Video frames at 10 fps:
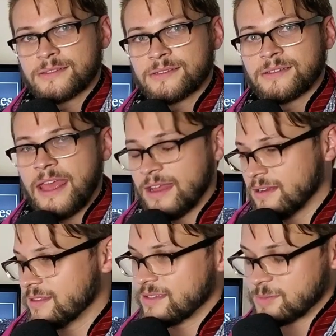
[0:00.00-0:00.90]
Any
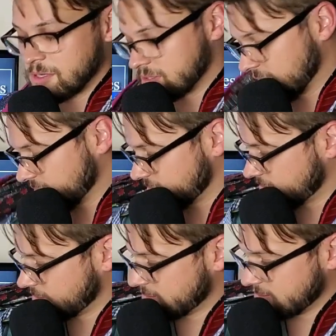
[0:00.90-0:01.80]
of these bow ties
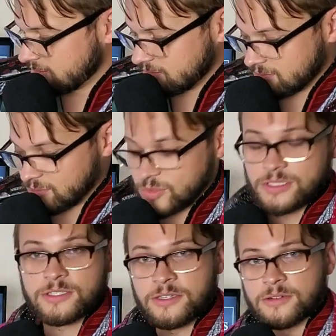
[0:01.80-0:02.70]
would
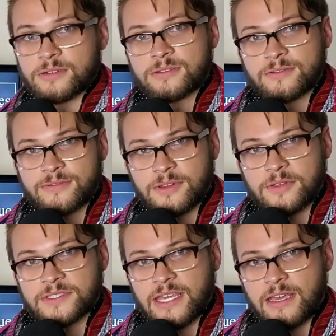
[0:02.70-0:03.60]
do for those
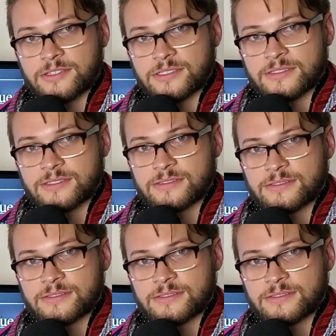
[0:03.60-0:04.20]
occasions